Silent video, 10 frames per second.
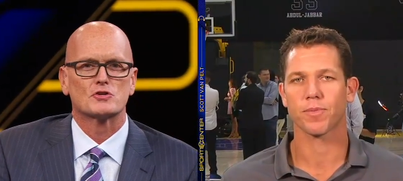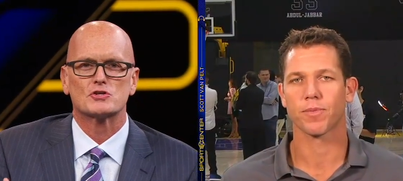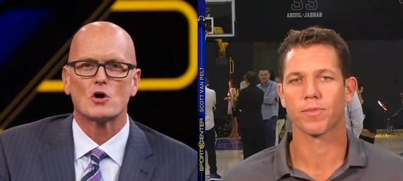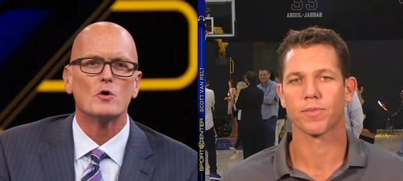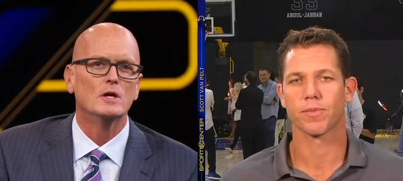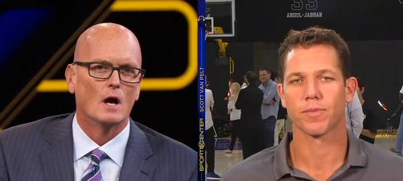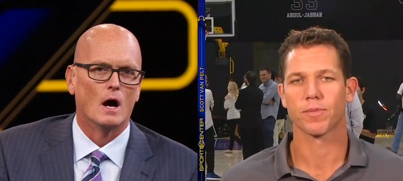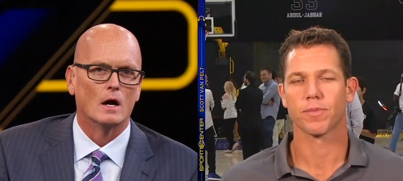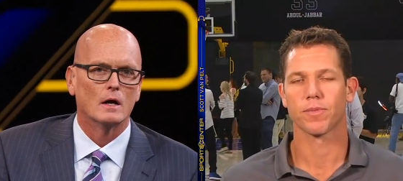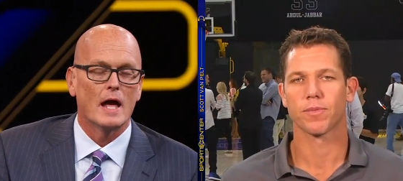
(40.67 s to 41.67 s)
Speaker 1: so
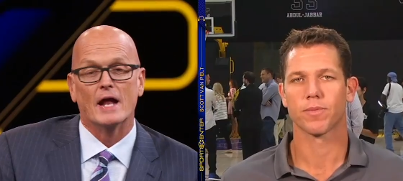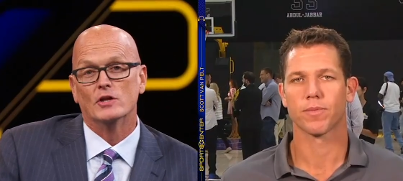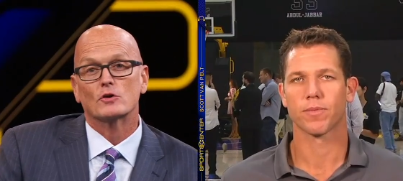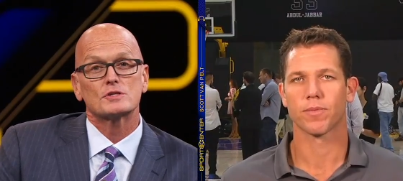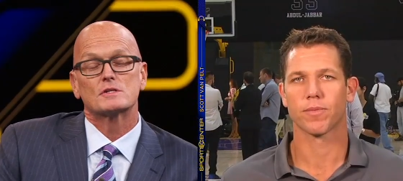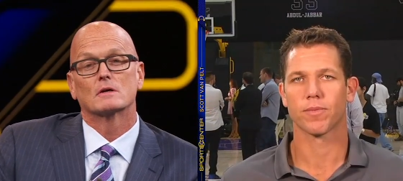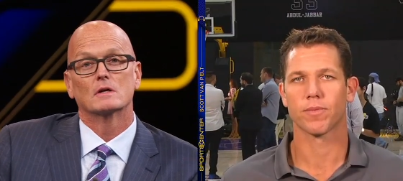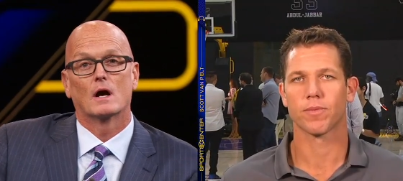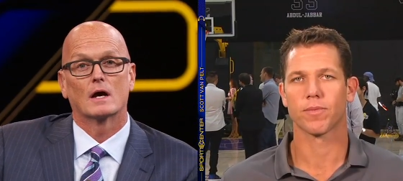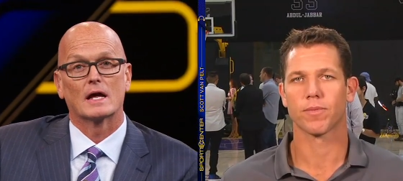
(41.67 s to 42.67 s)
young, and you're still
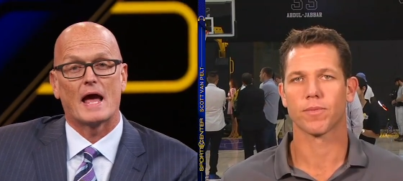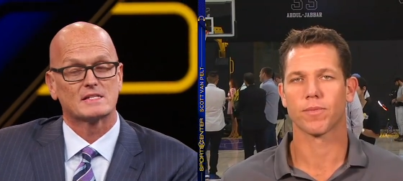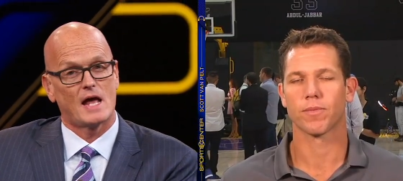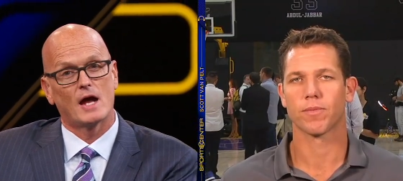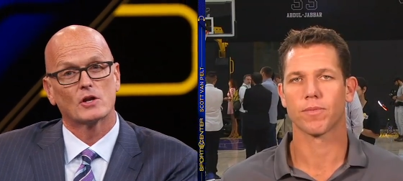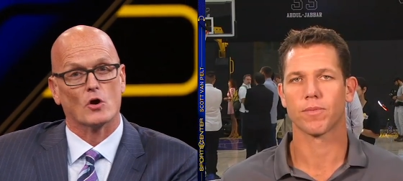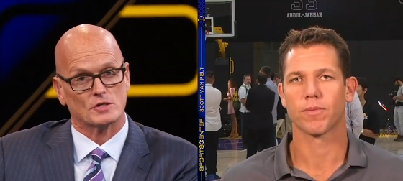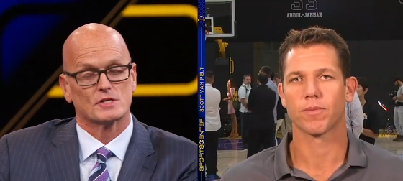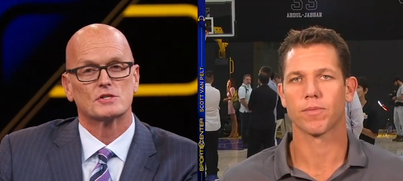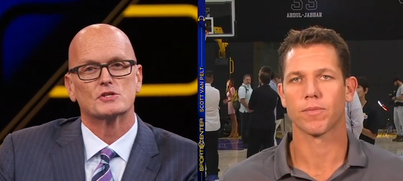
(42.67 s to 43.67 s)
young as a head coach. This
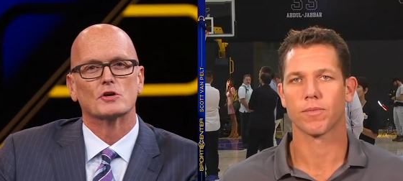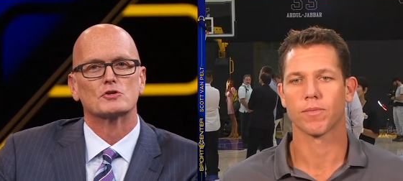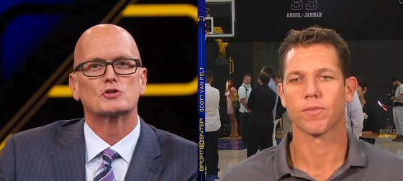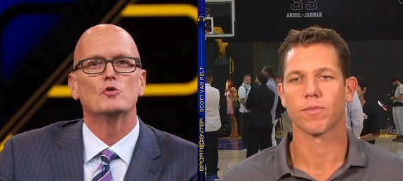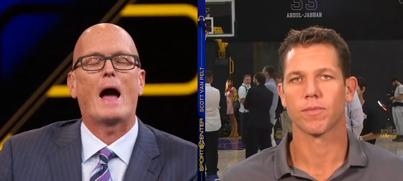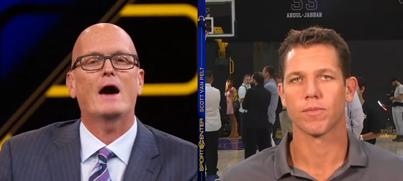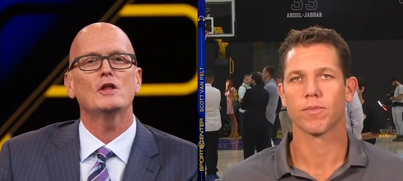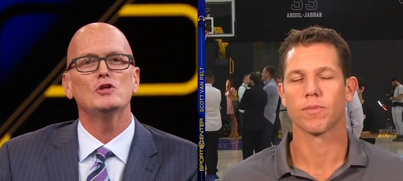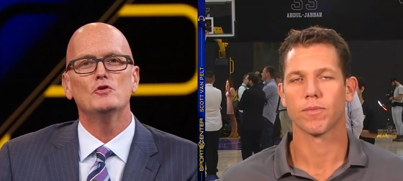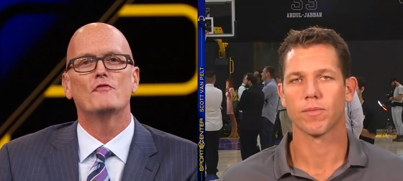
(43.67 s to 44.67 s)
is year two. How do
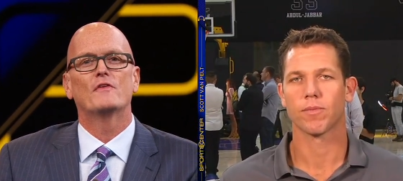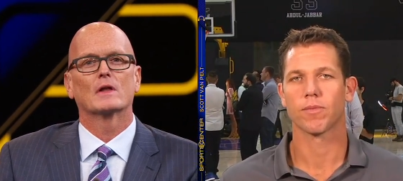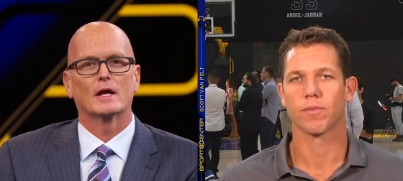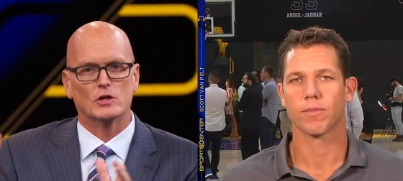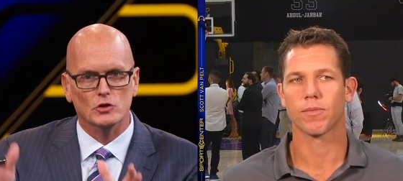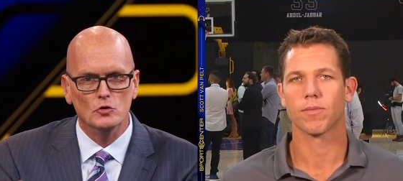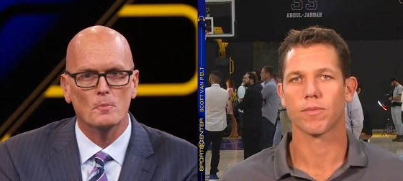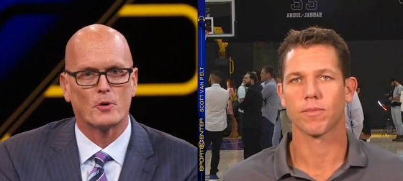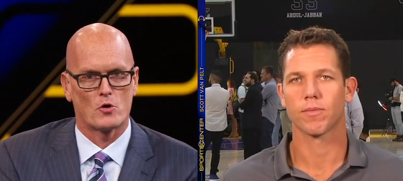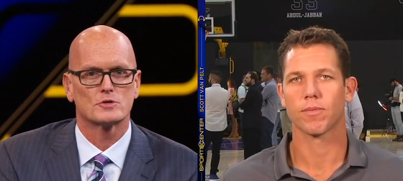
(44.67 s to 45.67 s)
you feel like you
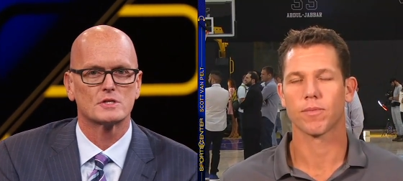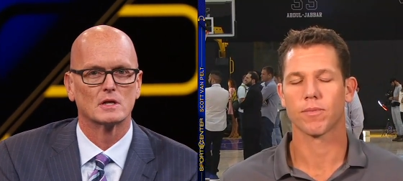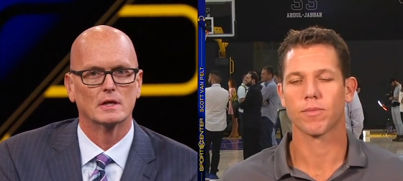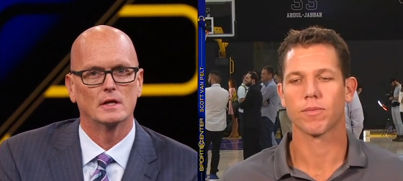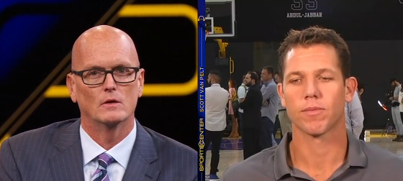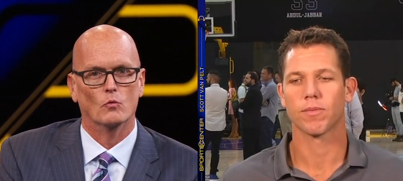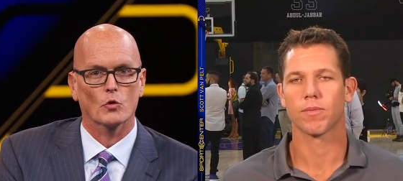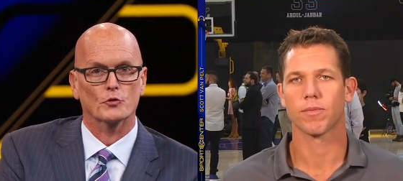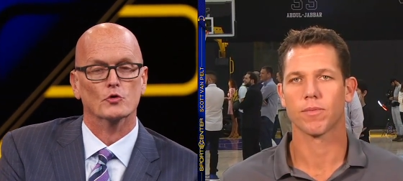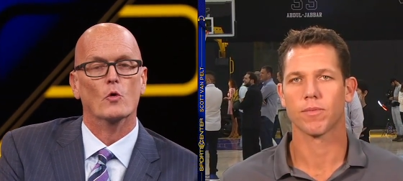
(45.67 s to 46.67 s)
personally will
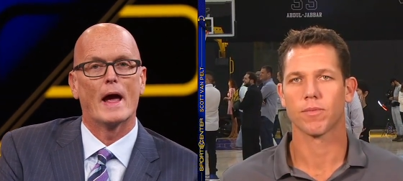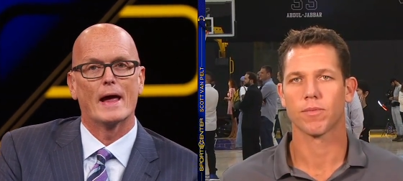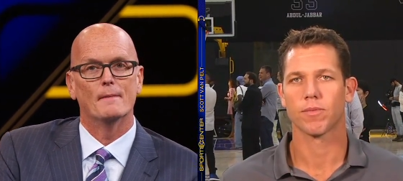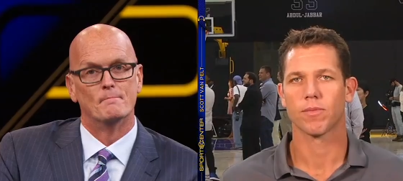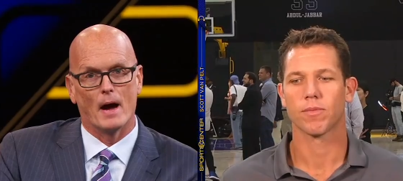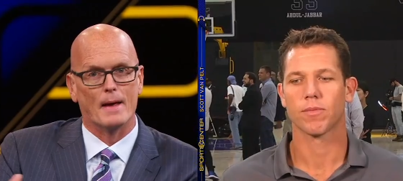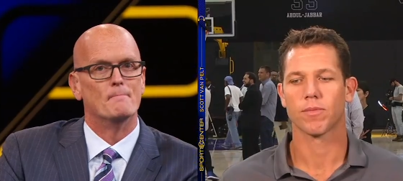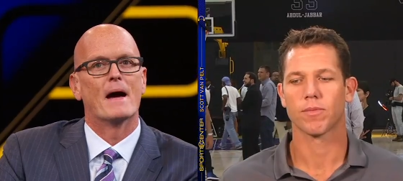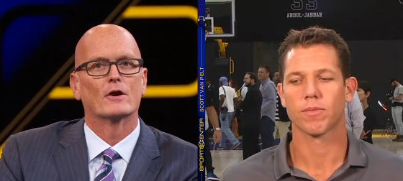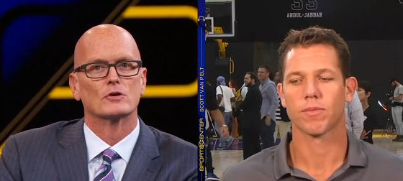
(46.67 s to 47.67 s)
do a, a
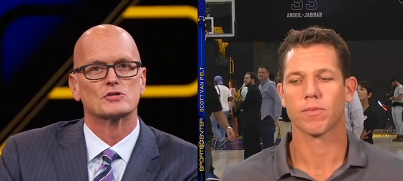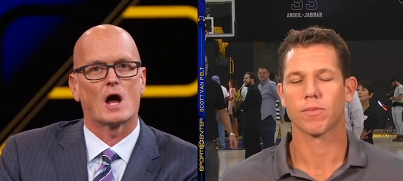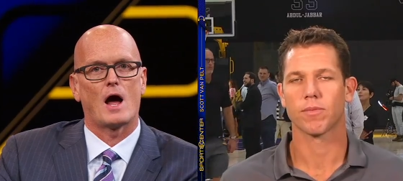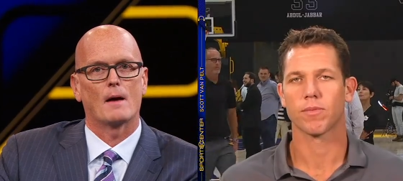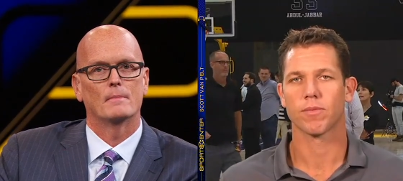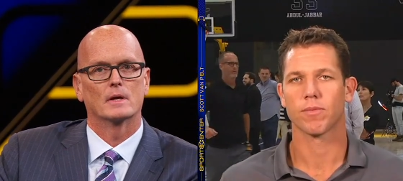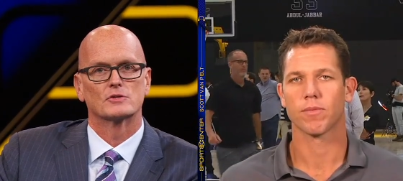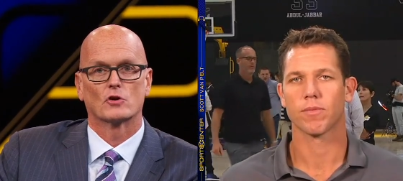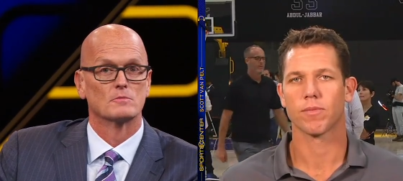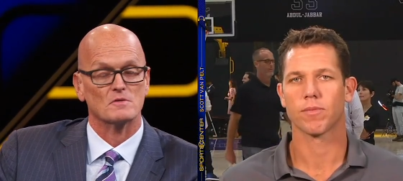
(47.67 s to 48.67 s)
better job in
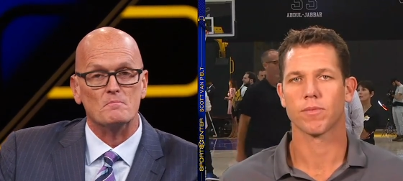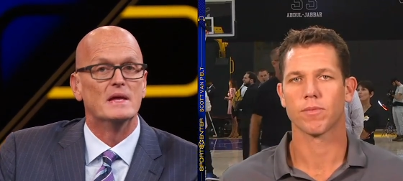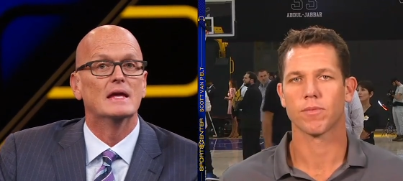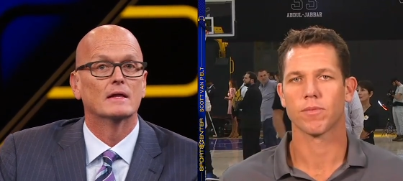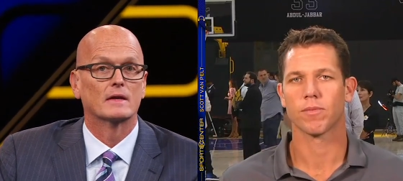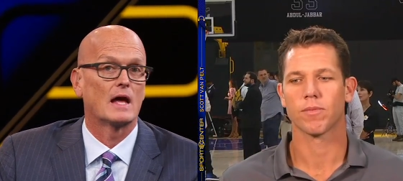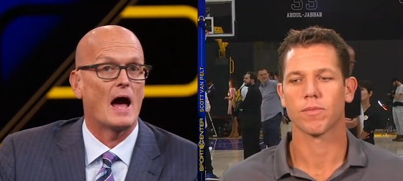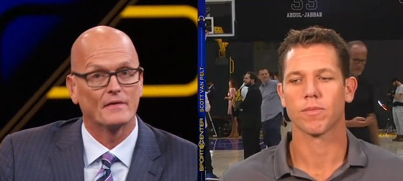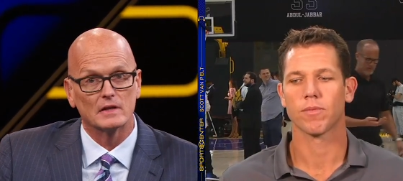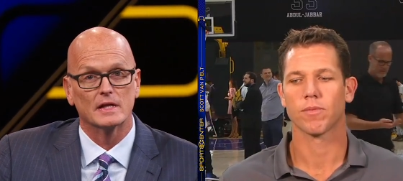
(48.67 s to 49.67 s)
terms of being the guy
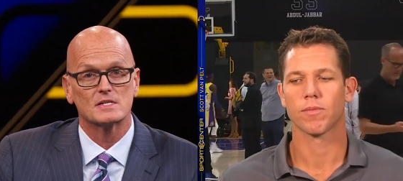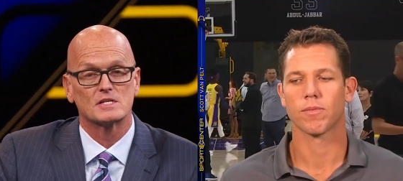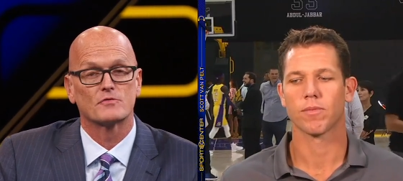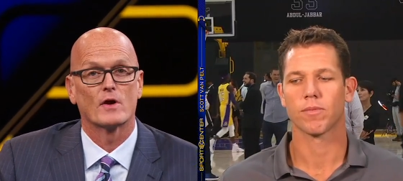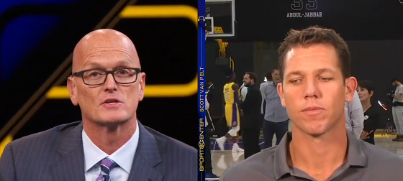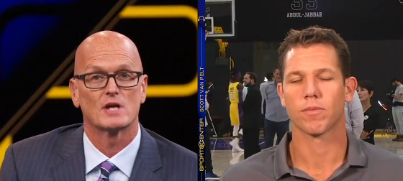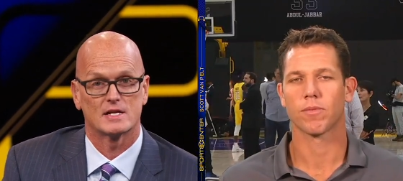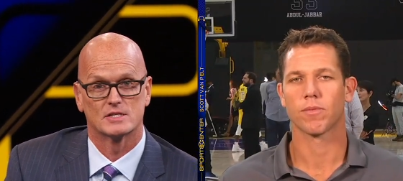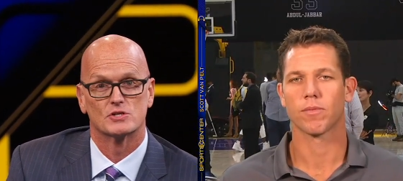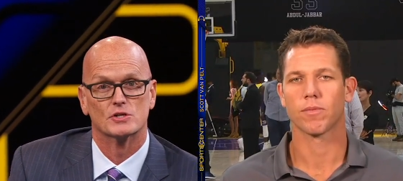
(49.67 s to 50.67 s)
that leads this franchise
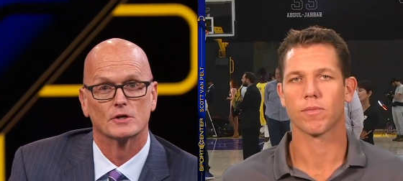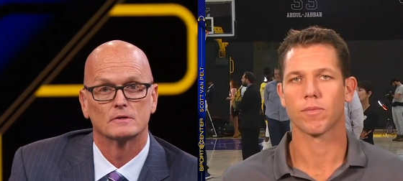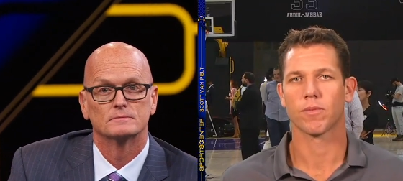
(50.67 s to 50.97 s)
this year?